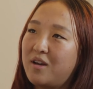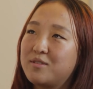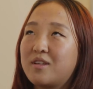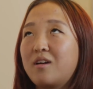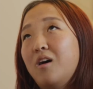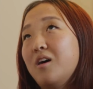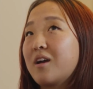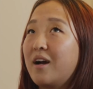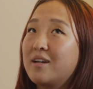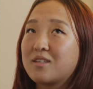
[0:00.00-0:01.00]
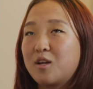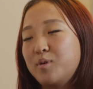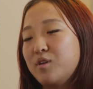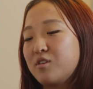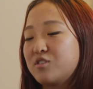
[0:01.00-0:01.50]
I was like, oh guys, the
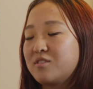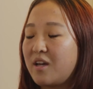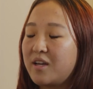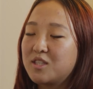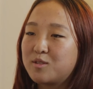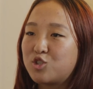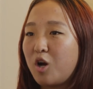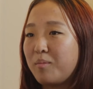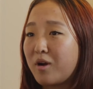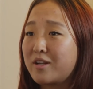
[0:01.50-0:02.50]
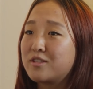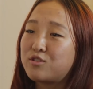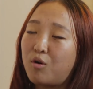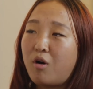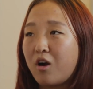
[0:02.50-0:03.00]
computer science job market is
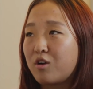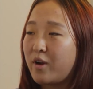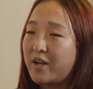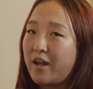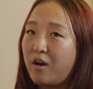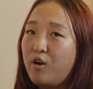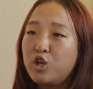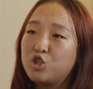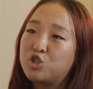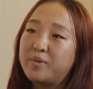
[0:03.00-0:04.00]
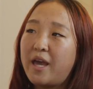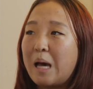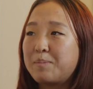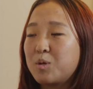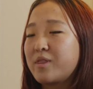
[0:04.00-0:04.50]
so hard right now. You should be
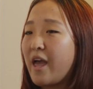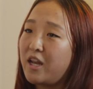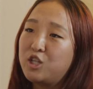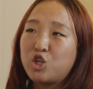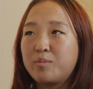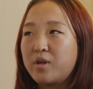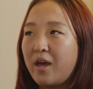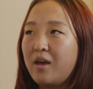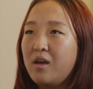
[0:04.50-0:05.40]
happy with any job you get.